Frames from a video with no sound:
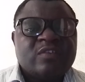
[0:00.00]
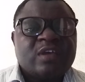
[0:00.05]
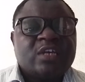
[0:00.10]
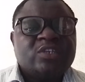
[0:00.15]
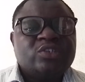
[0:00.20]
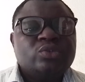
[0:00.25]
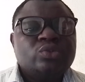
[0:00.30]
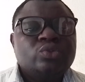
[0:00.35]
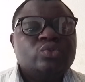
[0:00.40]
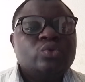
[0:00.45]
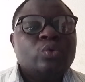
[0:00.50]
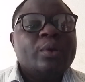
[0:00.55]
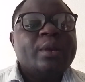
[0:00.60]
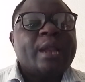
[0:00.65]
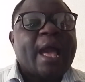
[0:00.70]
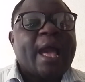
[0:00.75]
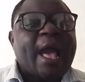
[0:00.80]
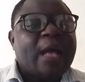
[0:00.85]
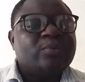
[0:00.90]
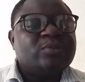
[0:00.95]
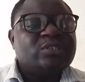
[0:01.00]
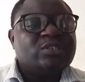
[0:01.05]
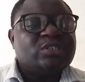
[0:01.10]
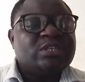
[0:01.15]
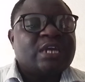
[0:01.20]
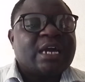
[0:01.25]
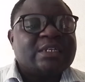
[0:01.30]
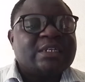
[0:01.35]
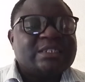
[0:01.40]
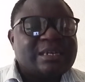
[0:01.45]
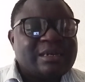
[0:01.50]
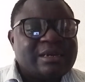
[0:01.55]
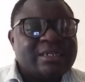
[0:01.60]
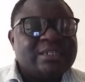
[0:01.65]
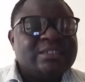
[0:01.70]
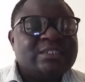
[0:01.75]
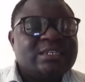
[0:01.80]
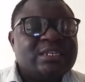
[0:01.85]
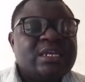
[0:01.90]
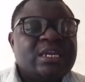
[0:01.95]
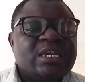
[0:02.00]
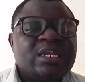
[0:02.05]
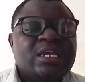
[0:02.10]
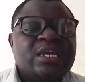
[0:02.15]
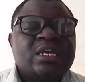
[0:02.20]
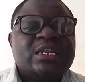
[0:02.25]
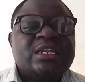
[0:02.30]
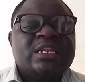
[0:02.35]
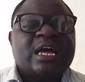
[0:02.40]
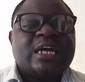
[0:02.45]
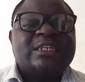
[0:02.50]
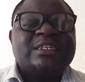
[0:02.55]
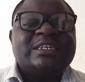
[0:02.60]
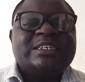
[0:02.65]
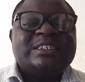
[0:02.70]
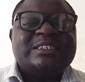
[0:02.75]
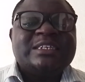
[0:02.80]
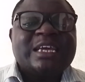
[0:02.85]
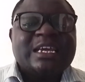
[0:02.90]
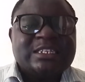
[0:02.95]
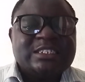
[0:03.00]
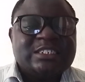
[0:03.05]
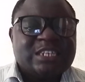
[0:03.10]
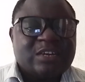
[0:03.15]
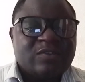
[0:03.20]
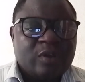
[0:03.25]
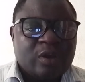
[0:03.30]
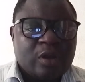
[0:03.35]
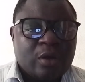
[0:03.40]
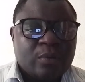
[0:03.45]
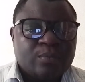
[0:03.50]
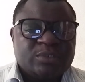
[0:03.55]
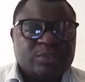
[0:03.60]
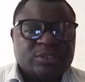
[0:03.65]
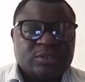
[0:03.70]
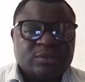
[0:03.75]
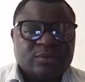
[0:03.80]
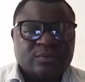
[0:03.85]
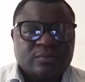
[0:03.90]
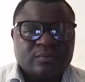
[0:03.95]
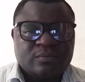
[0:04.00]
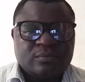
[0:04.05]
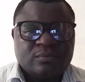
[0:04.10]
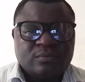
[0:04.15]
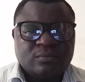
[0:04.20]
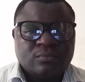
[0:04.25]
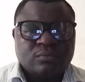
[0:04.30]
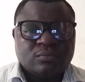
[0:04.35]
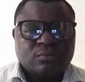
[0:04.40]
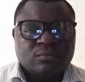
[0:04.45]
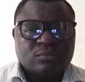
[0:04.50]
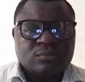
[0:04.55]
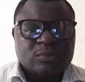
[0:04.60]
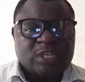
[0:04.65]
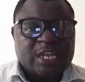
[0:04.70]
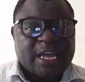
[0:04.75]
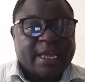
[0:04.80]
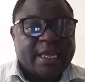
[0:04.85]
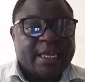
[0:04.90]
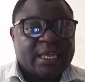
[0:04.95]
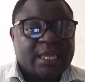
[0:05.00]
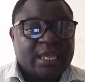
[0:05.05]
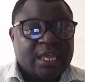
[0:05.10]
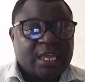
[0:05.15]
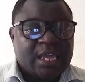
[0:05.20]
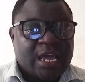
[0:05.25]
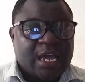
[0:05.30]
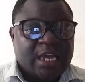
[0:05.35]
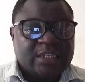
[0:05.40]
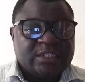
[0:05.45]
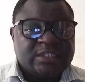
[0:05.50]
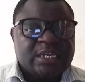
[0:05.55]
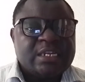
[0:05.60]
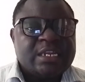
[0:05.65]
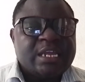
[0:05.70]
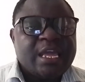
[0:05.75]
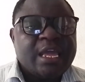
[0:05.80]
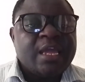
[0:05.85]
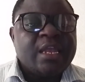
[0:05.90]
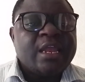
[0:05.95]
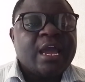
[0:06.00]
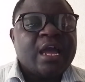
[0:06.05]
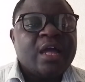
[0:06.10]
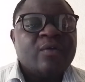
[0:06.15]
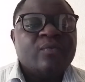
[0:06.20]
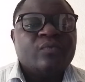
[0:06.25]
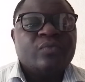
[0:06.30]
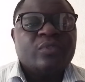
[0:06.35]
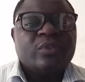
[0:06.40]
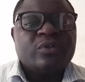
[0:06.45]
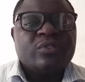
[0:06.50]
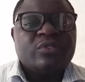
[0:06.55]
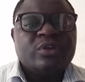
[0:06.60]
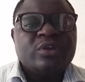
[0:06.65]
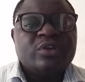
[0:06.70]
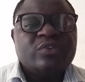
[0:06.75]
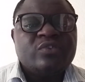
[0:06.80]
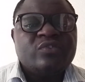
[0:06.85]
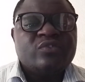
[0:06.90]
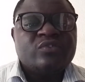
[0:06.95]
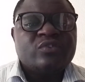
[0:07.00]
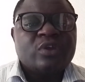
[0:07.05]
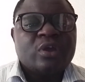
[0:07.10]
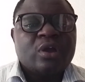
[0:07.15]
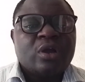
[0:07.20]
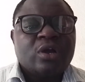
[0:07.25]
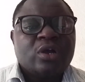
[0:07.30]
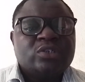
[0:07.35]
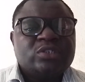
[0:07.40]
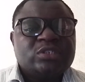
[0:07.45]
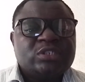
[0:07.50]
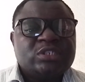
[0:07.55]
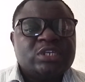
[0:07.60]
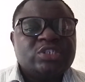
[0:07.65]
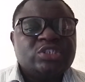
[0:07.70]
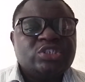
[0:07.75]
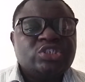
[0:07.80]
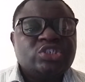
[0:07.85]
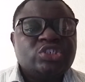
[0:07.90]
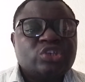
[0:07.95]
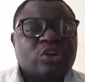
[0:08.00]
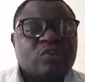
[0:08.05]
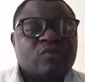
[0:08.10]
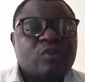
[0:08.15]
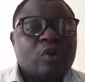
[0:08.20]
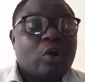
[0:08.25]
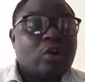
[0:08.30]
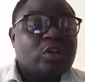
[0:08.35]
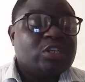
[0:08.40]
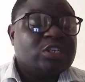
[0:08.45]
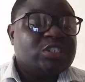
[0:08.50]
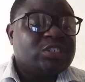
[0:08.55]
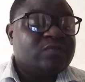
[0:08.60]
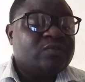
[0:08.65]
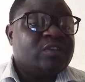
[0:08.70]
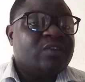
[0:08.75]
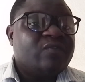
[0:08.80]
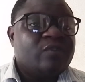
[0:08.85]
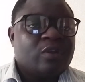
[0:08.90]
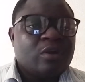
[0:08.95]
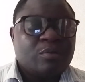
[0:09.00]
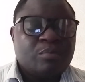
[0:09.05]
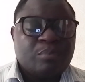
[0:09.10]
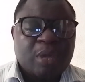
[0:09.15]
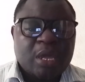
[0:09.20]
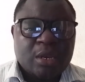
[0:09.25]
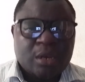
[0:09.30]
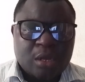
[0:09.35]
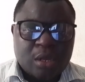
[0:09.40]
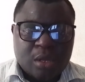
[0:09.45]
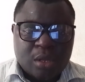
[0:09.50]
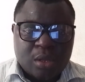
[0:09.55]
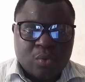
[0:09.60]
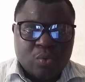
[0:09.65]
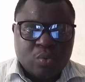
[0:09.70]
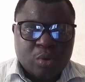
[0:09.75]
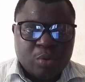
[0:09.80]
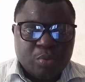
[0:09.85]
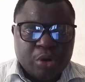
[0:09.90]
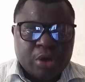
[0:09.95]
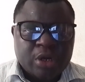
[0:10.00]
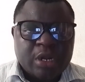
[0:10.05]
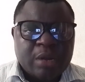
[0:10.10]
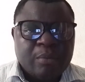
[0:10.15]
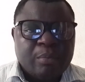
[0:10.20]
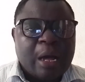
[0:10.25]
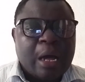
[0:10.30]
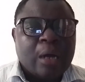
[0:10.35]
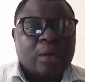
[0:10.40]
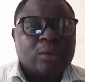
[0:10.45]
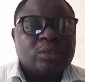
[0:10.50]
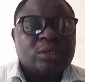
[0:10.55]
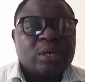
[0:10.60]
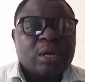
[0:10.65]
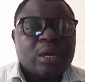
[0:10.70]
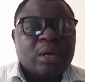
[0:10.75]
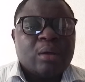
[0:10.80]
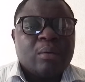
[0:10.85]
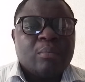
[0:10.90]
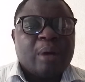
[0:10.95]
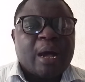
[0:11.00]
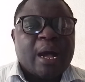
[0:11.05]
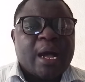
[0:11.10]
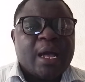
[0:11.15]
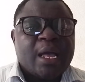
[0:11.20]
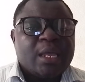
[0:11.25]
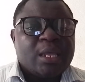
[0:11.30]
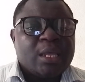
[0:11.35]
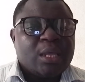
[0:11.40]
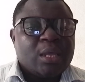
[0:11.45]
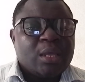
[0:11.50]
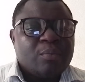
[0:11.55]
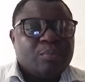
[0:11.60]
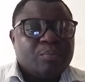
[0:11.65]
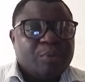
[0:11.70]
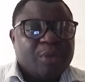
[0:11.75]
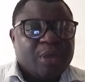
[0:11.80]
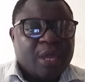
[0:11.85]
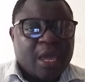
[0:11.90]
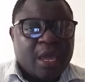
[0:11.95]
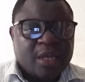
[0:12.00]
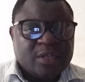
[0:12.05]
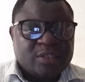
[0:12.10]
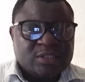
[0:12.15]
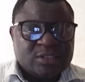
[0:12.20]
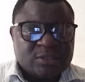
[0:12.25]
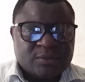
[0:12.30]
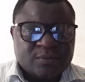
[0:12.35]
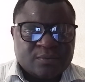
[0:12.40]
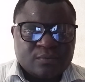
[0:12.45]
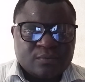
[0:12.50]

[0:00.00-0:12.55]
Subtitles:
this has to do with abstract reasoning that is developed. Like I said earlier, these stages of cognitive development were brought about by Piaget.